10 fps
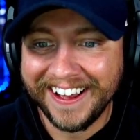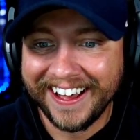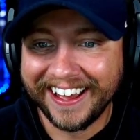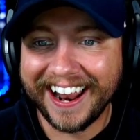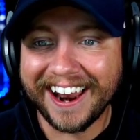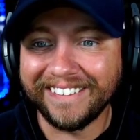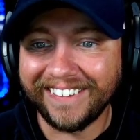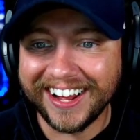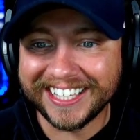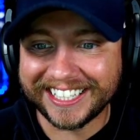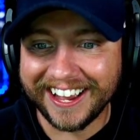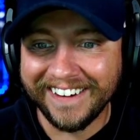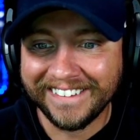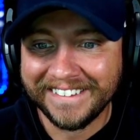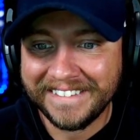and I don't want
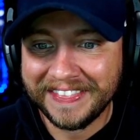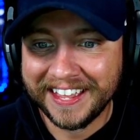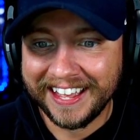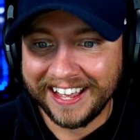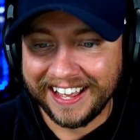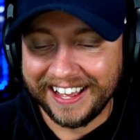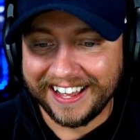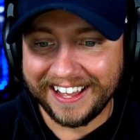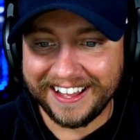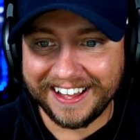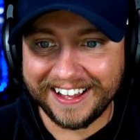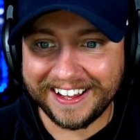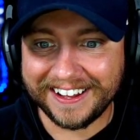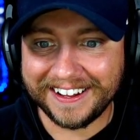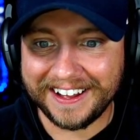to.
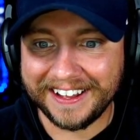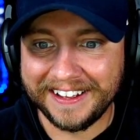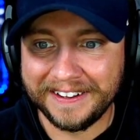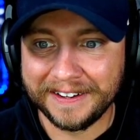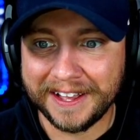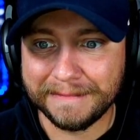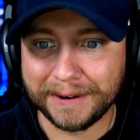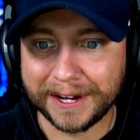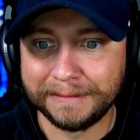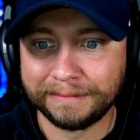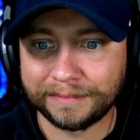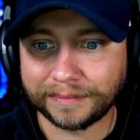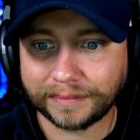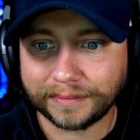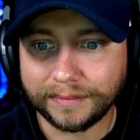Oh, come on.
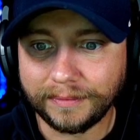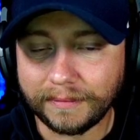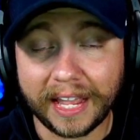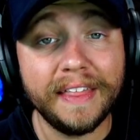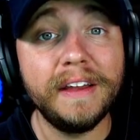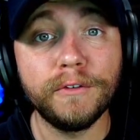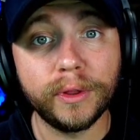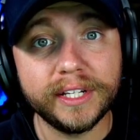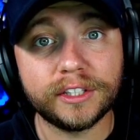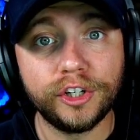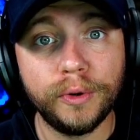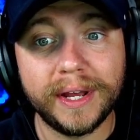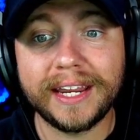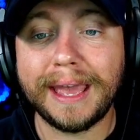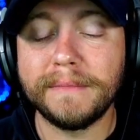And they've released a new
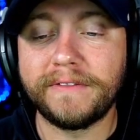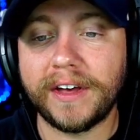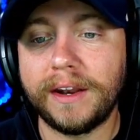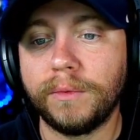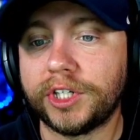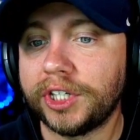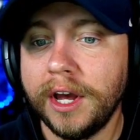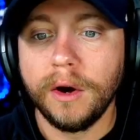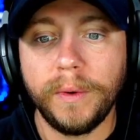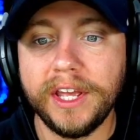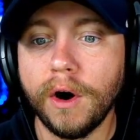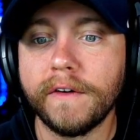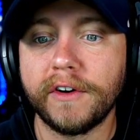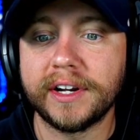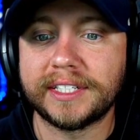in-game event, which we can go
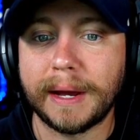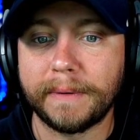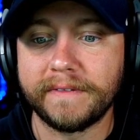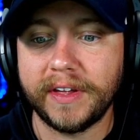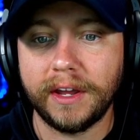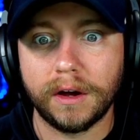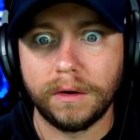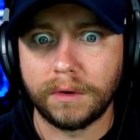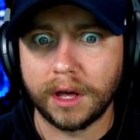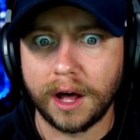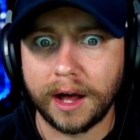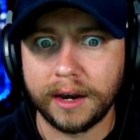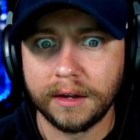over in a separate video. Oh, God.